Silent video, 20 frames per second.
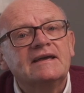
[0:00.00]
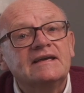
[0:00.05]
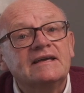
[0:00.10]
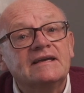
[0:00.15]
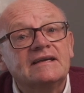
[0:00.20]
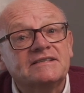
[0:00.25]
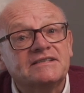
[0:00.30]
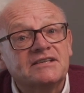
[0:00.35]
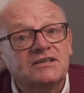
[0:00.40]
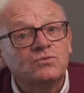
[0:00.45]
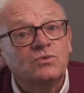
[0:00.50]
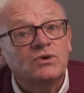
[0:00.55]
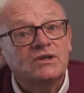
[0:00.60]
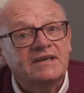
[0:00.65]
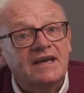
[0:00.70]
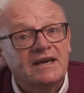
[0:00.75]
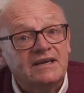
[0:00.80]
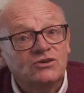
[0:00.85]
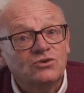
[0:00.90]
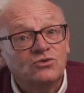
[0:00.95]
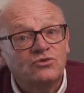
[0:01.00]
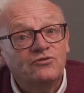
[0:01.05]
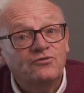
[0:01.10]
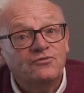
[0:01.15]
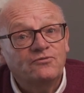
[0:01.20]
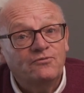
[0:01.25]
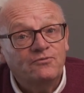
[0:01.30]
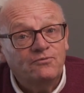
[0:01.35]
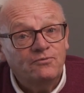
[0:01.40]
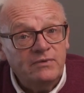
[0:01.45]
is that it will get your
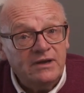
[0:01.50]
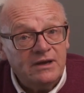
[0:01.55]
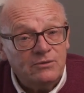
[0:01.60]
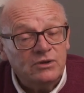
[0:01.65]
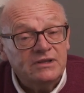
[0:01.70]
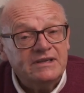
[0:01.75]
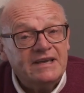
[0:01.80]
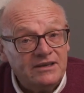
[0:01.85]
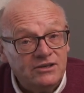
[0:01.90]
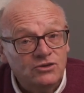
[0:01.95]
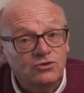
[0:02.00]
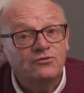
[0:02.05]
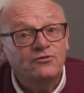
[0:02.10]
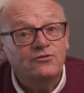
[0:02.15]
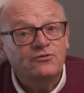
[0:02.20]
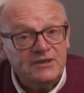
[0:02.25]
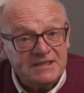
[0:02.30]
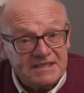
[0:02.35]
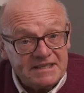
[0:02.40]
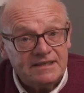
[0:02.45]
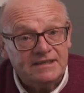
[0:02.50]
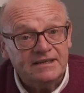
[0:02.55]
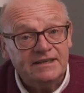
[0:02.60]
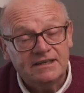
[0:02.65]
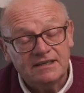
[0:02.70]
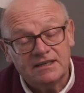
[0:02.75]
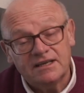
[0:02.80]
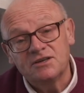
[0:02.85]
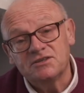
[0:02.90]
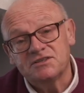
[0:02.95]
it will get you physically
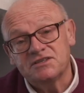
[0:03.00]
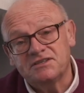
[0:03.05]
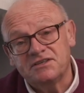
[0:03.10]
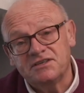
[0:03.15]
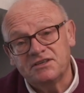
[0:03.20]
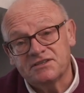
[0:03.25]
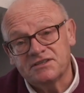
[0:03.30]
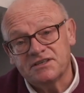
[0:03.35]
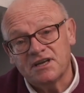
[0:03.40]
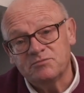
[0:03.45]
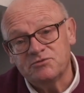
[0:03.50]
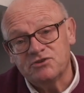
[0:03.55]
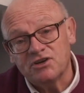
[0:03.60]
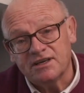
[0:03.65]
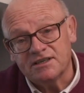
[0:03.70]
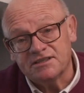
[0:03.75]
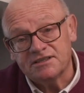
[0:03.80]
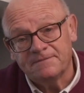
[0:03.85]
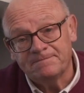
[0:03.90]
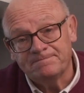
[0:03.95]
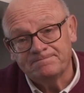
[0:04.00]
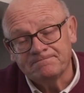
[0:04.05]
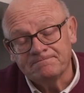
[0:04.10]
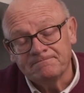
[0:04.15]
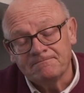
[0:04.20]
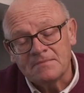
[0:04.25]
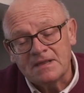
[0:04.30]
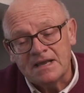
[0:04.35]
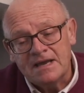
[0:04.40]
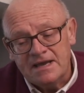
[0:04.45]
closer to your subject.
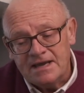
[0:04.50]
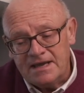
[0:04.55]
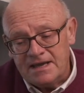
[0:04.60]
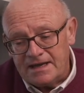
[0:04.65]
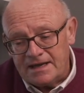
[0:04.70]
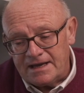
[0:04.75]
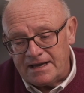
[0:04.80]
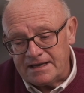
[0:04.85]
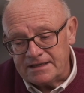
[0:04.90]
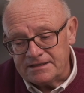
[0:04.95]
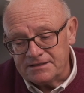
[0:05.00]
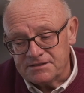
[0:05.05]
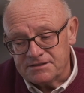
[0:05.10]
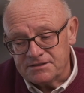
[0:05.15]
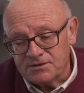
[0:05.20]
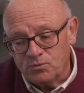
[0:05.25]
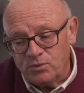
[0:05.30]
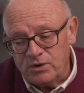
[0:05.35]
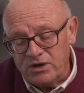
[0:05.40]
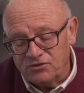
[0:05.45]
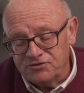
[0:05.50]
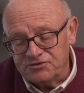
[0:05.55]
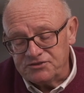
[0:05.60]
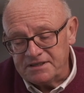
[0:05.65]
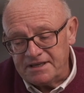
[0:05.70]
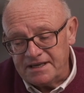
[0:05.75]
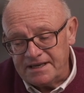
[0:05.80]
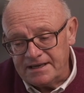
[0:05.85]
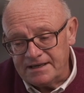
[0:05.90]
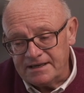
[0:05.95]
And we often
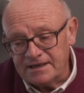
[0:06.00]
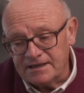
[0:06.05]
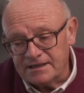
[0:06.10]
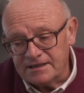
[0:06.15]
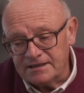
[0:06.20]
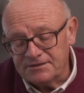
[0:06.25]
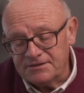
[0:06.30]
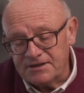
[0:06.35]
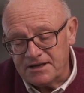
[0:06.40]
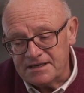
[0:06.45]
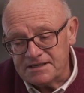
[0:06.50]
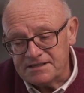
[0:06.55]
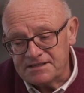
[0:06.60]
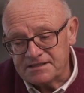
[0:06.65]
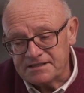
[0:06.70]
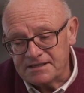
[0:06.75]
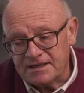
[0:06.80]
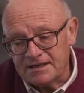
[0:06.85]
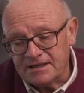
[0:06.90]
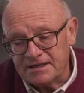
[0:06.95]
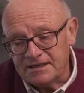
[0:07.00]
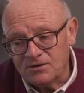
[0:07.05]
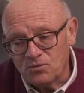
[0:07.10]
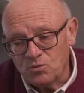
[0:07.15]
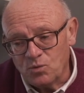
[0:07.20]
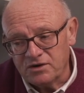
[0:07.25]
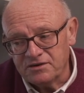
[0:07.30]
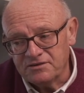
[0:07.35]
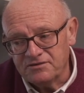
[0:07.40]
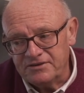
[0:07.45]
hear there's uh,
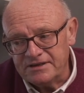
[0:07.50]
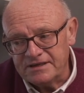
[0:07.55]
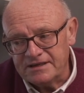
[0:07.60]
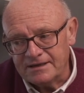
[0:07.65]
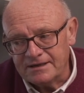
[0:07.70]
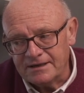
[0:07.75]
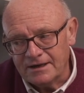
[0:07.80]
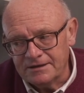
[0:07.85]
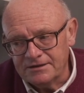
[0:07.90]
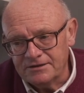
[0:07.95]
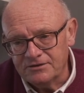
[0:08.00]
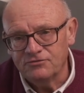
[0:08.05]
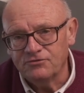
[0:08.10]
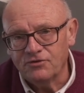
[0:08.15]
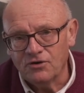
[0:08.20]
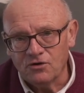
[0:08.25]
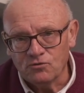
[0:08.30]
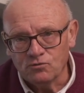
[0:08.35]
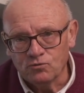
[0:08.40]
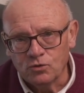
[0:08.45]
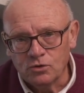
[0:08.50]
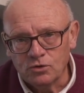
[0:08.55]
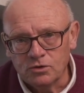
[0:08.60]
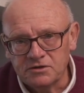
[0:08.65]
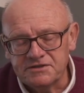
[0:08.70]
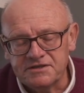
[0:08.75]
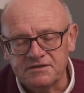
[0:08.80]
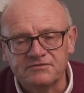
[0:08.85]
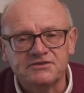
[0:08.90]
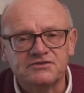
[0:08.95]
one of the kind of
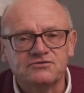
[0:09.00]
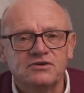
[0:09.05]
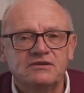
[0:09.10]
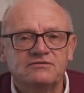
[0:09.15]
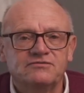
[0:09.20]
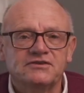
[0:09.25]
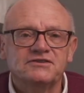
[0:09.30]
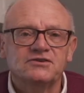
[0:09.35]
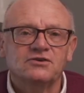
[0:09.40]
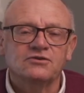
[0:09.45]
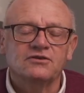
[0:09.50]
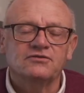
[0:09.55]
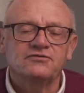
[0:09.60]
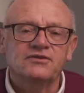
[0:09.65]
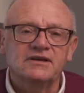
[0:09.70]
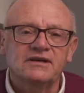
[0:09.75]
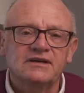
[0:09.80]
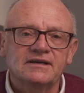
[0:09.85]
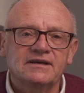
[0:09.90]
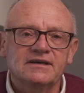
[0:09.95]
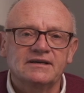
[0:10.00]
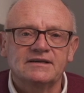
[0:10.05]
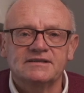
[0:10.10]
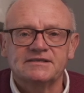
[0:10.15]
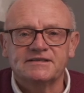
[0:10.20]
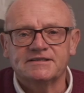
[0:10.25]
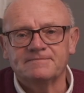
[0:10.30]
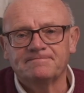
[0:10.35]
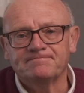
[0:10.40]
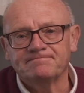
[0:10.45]
rules of street photography
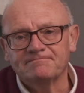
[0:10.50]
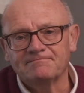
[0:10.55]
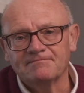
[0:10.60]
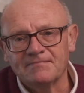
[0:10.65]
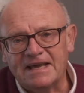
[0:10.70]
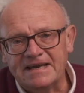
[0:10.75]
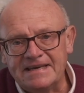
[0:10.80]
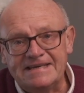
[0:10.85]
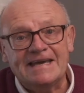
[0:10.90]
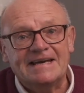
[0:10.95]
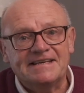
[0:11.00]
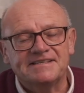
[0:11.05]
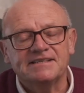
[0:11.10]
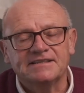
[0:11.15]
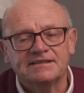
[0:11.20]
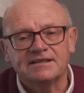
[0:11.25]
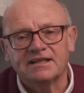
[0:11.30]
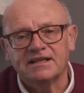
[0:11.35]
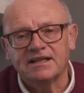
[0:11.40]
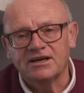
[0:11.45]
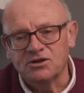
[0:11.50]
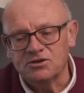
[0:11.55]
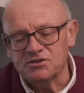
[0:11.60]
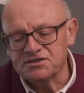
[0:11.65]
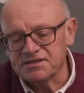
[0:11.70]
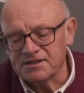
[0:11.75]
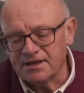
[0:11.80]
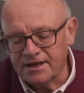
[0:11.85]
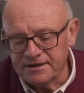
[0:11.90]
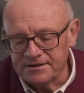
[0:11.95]
is get in
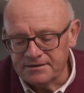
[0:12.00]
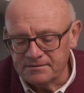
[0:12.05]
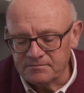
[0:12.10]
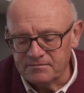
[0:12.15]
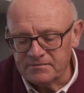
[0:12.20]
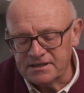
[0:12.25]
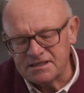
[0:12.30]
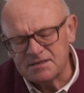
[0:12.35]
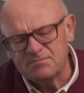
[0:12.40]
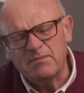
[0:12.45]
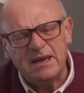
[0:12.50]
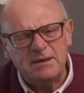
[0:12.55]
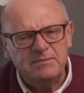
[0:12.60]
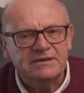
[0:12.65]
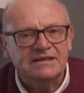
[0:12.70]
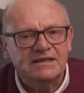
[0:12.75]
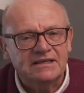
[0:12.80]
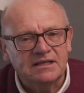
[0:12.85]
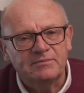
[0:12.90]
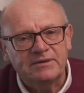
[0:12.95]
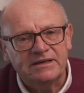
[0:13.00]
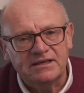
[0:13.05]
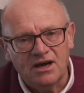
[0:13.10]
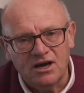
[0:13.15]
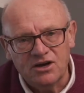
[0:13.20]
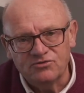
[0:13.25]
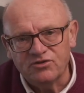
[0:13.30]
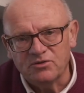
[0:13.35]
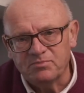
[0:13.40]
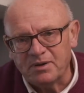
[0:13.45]
close, and it's maybe a little bit
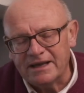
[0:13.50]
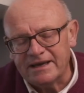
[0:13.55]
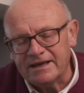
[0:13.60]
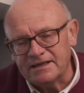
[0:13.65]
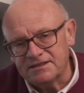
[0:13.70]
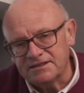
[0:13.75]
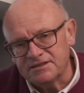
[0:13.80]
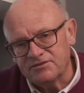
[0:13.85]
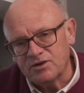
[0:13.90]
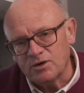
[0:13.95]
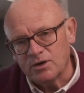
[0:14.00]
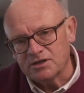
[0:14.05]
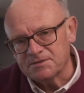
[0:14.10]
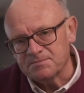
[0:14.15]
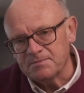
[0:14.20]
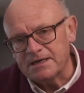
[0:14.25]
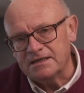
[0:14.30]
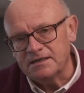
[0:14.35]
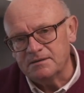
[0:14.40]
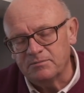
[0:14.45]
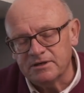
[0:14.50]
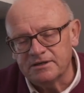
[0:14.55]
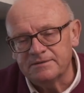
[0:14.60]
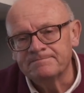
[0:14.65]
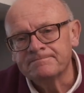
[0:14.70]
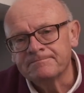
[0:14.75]
overplayed if you ask me, but